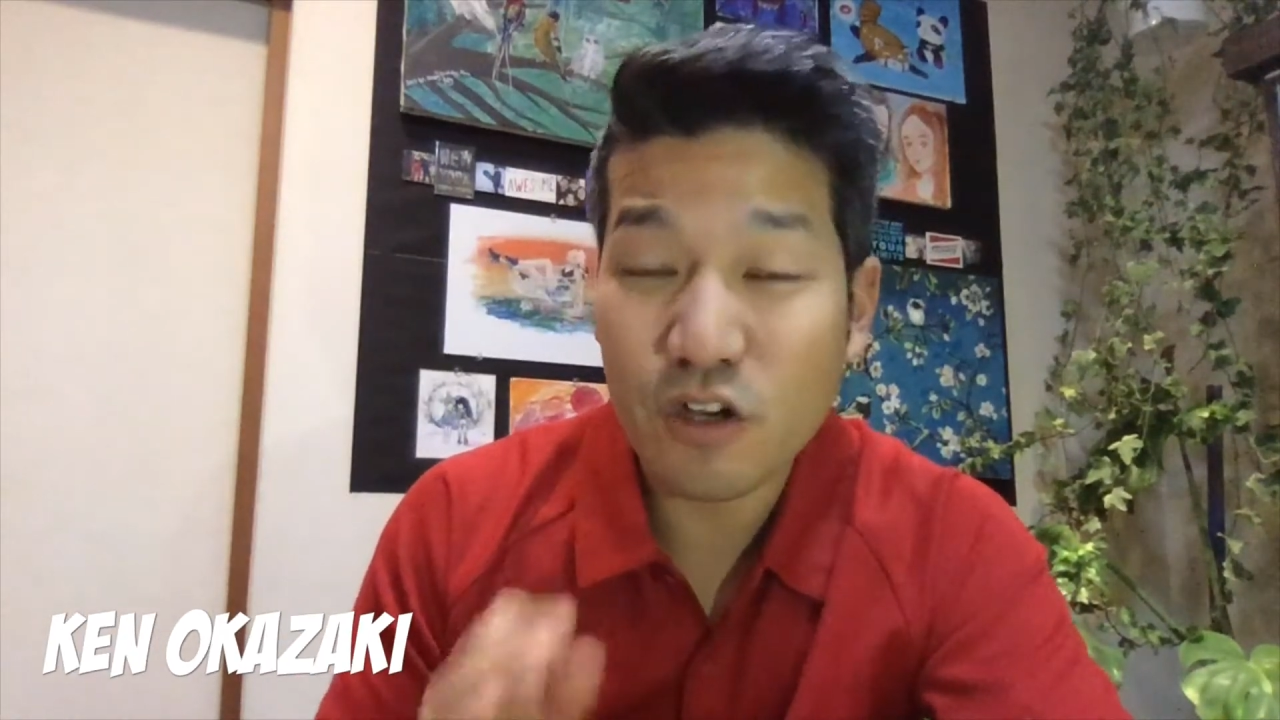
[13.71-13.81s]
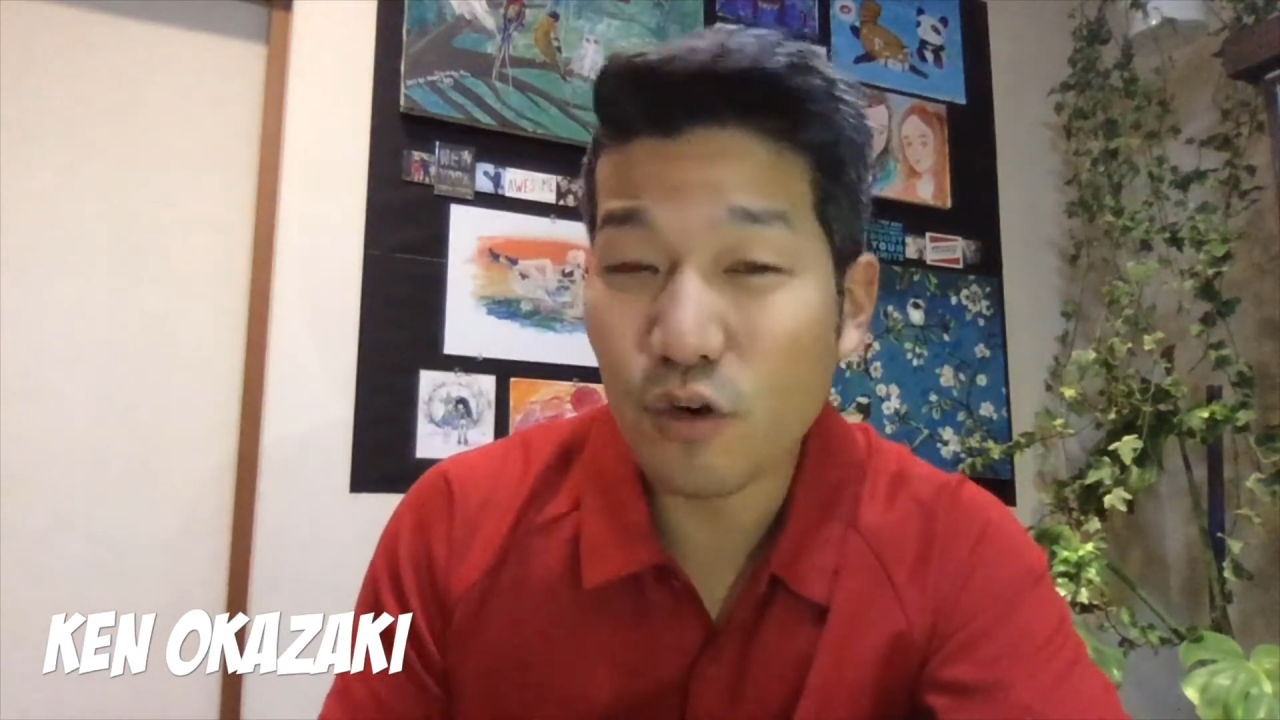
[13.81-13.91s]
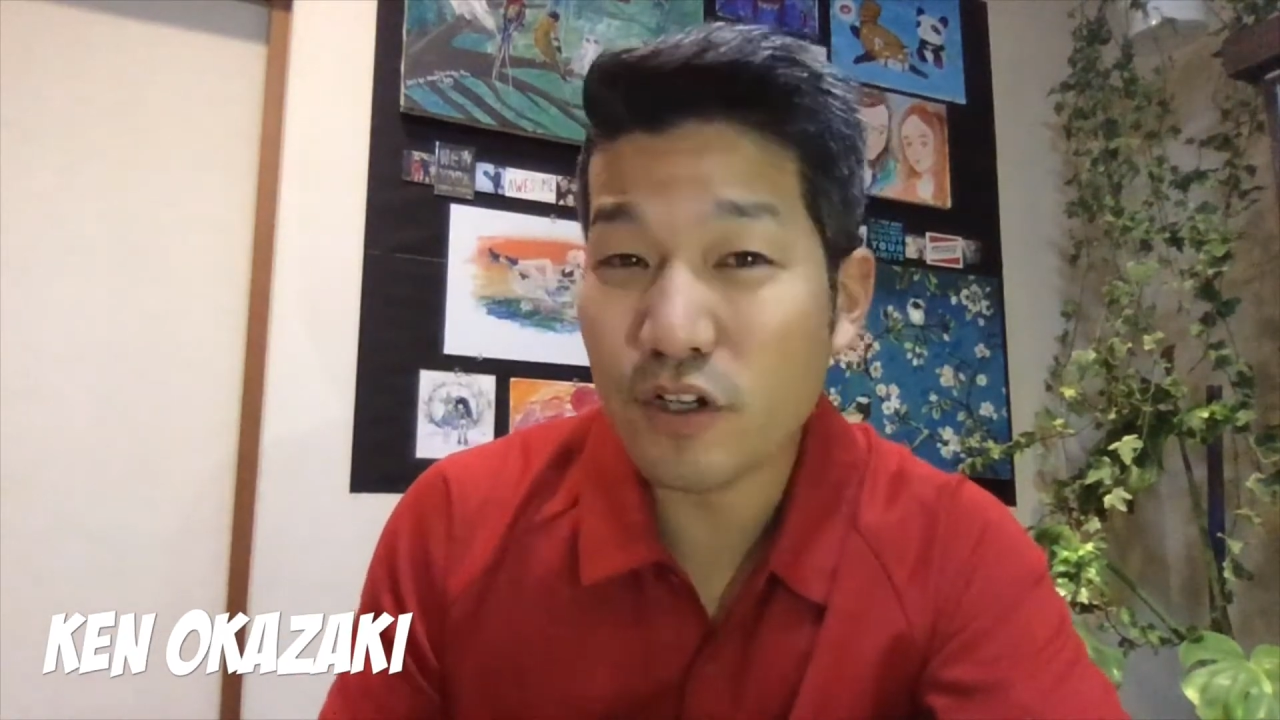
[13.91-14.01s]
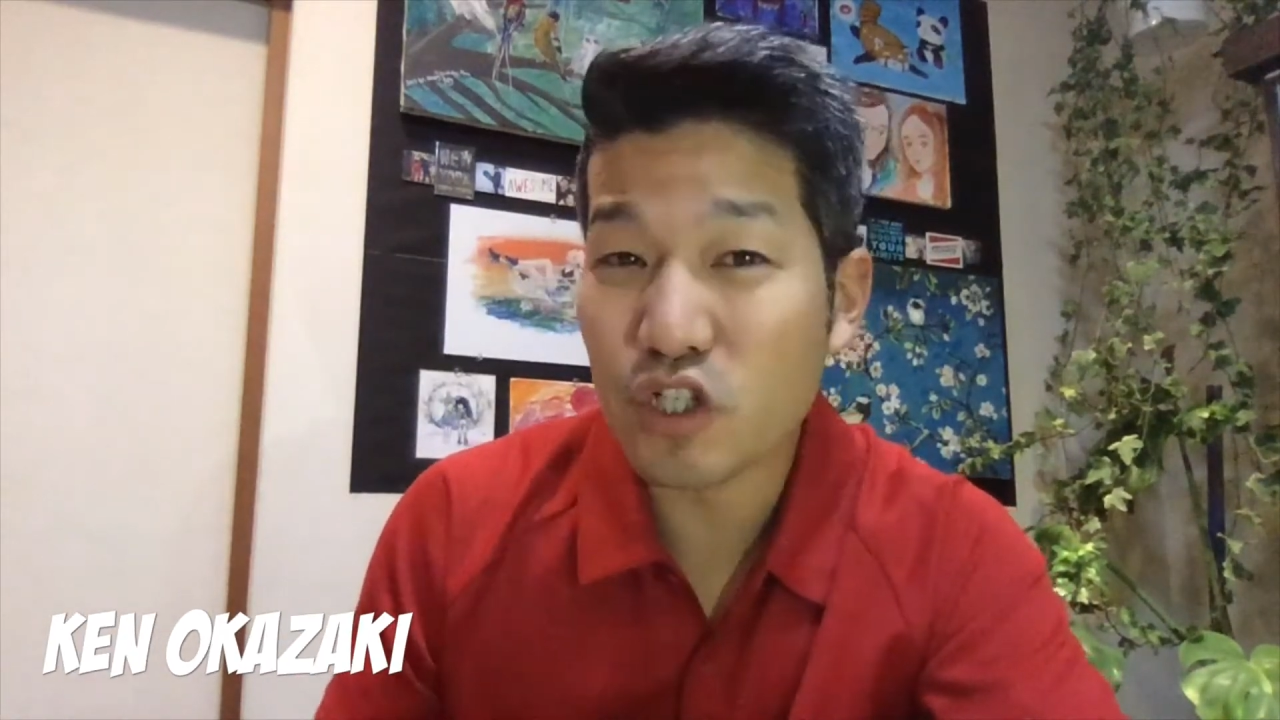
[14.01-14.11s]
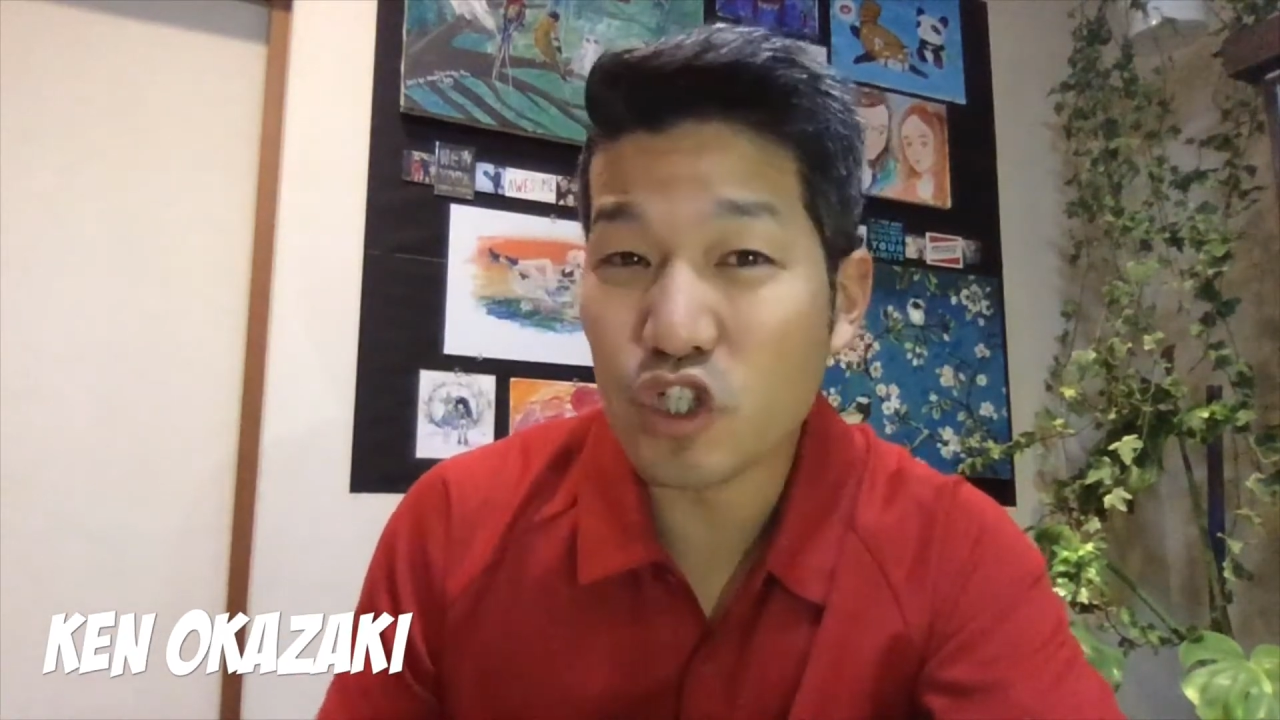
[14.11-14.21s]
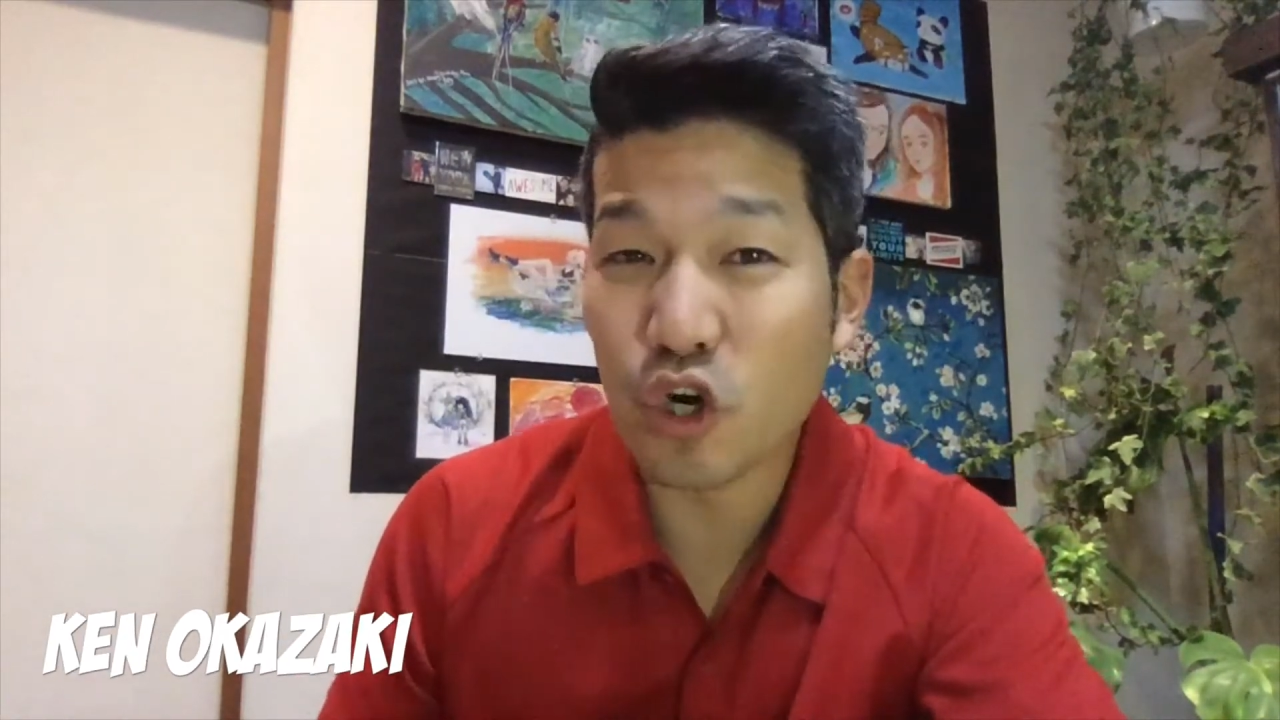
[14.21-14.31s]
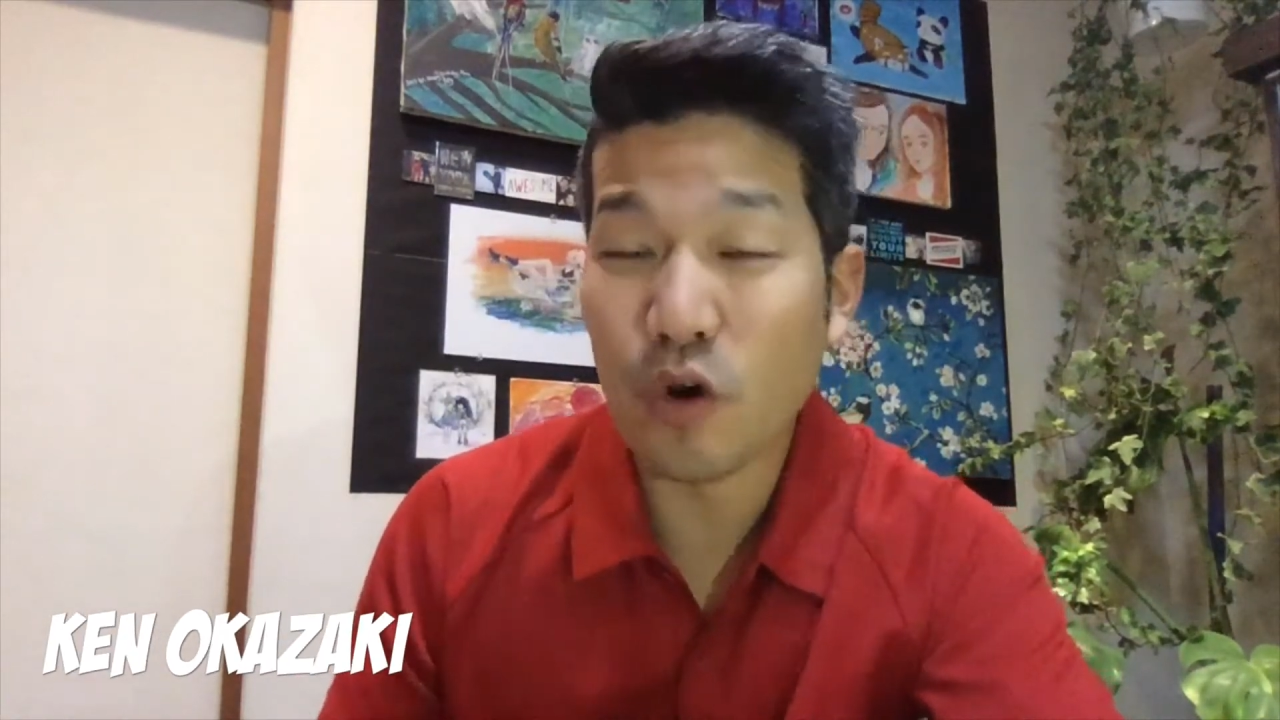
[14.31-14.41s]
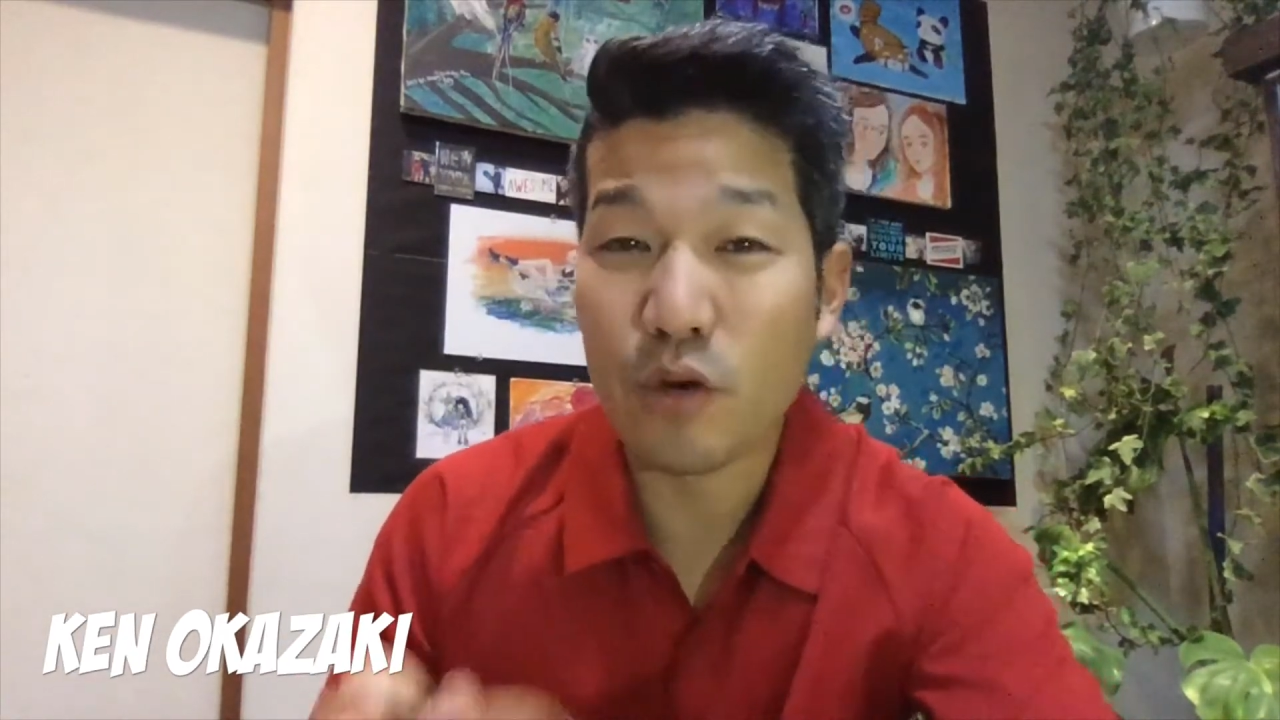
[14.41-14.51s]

Cohen Show,